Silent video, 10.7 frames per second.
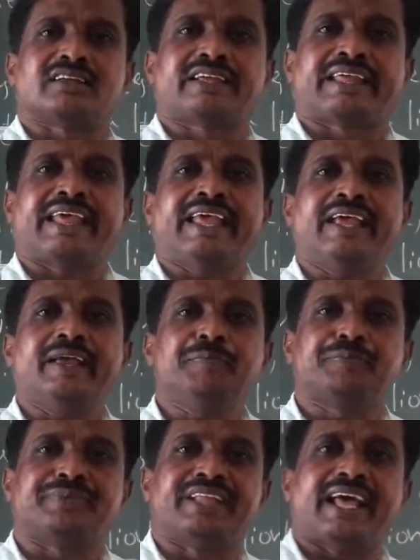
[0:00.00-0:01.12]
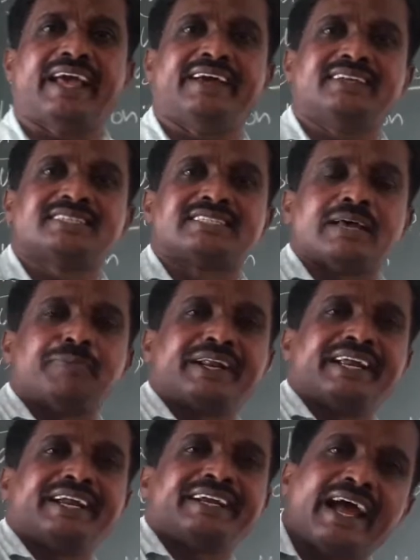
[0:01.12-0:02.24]
keep their
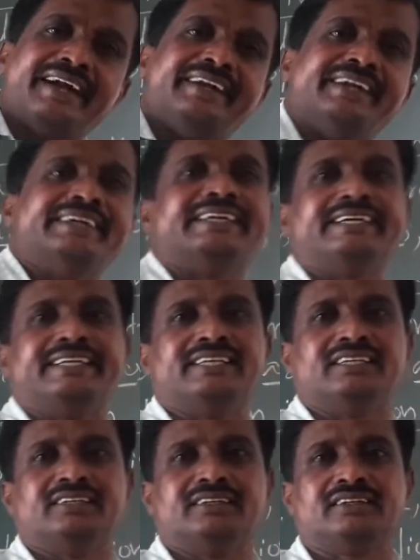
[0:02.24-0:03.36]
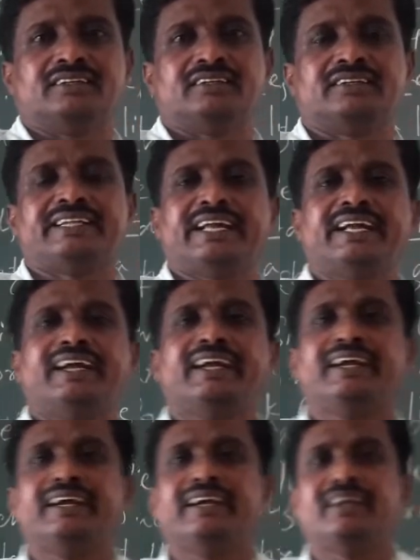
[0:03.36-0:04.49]
separate identity.
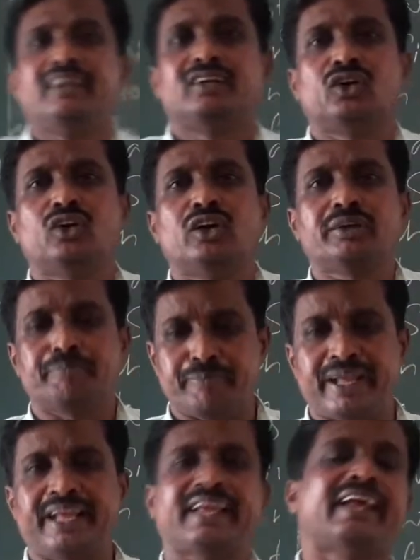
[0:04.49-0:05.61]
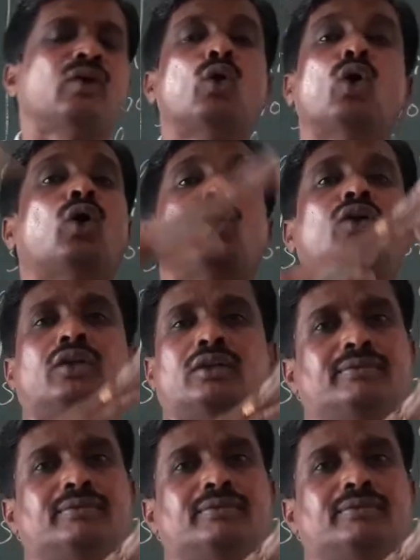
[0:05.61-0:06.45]
They don't make a whole.